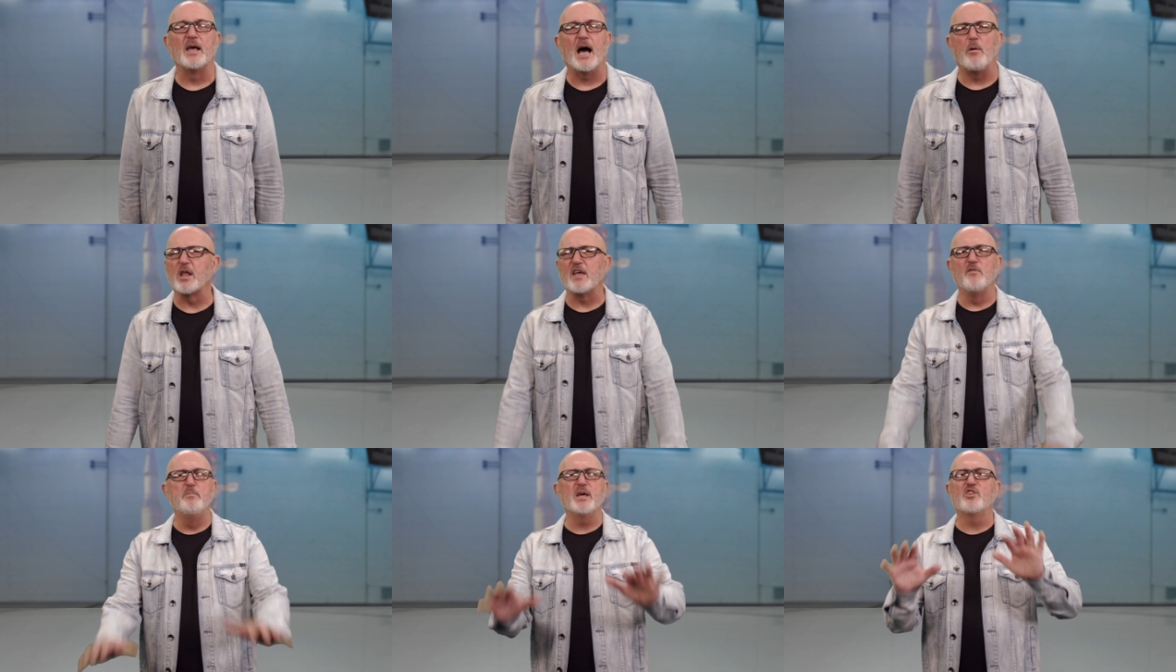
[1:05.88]
I want to give
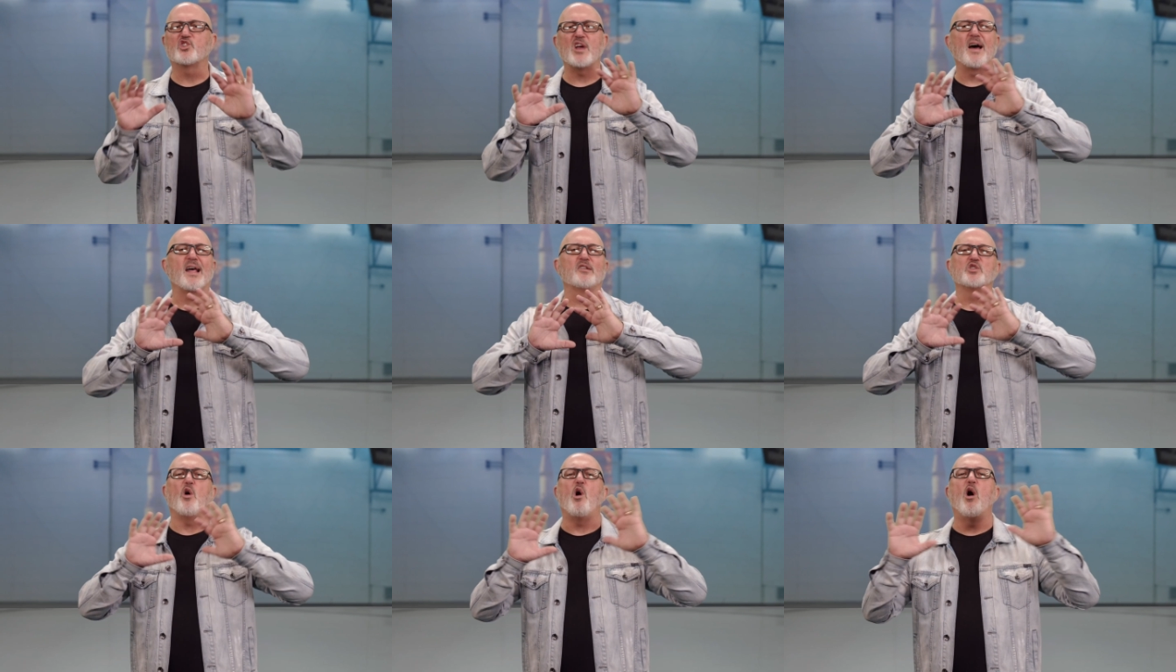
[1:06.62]
a big shout out
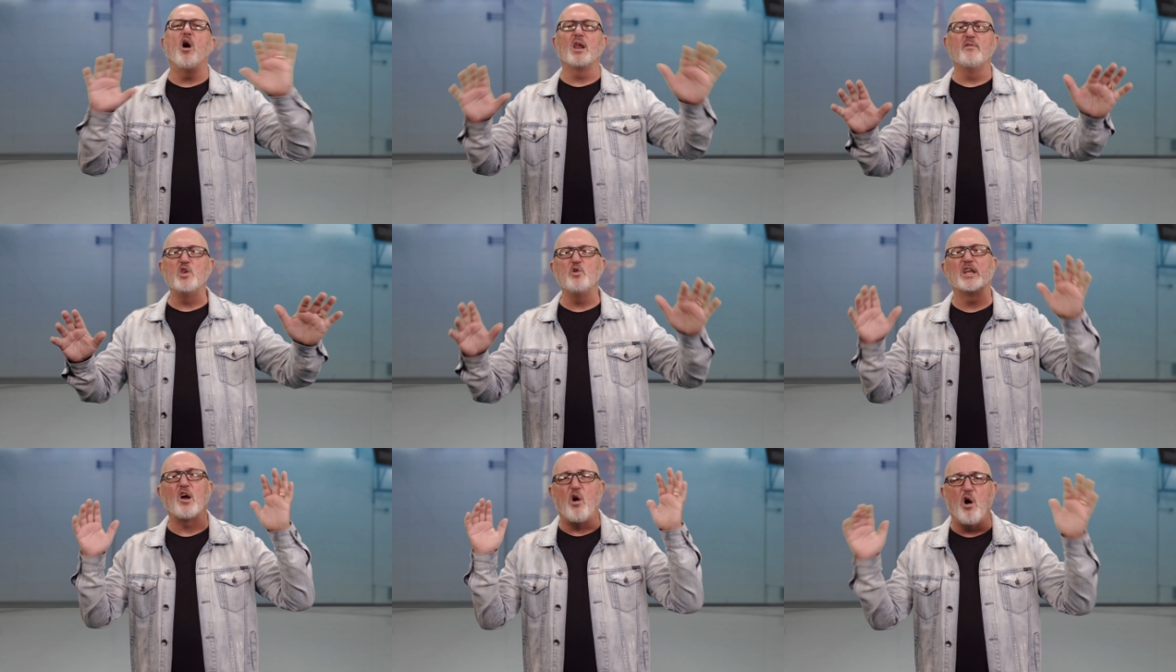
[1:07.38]
to all of you
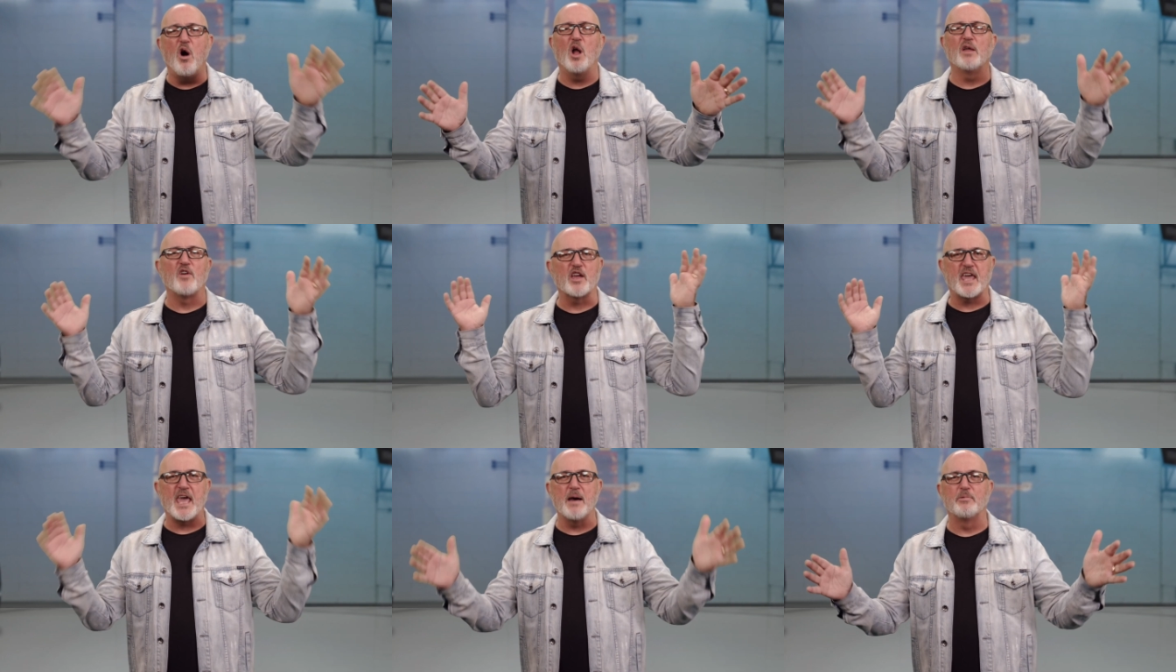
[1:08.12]
at all of our
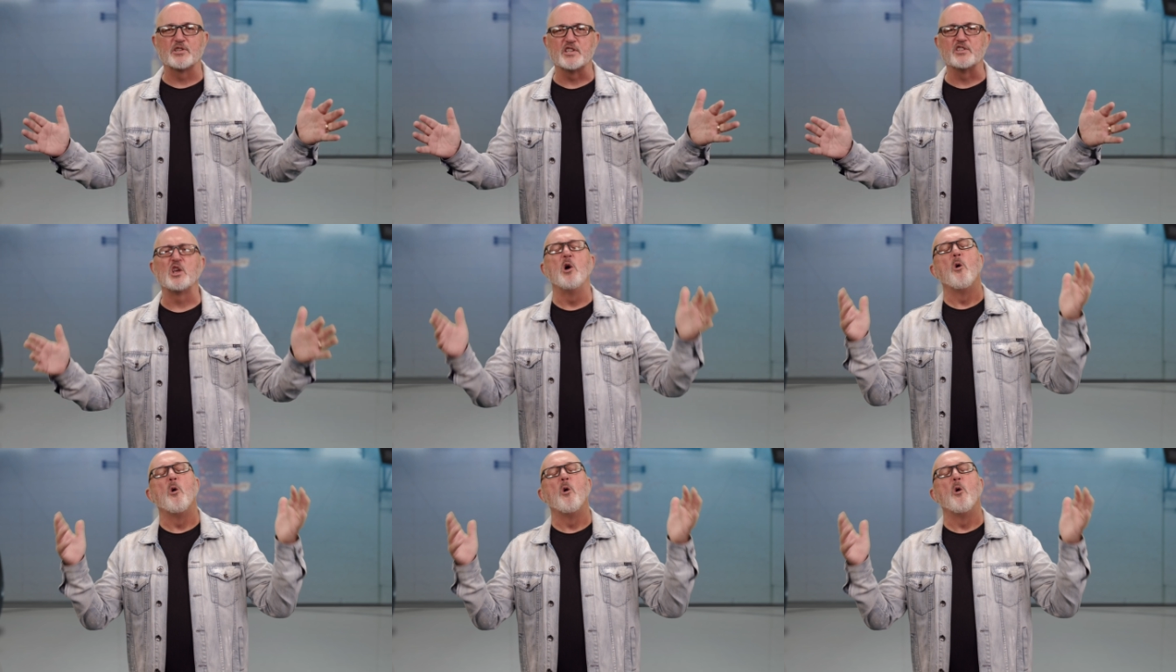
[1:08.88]
campuses.